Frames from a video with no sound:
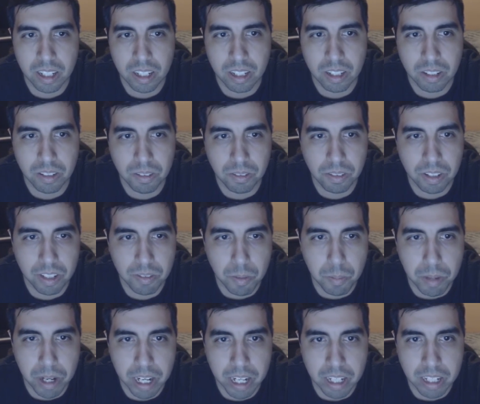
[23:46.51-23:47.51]
Oh,
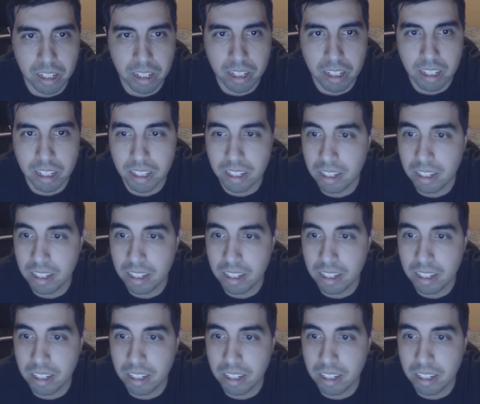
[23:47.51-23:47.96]
never mind.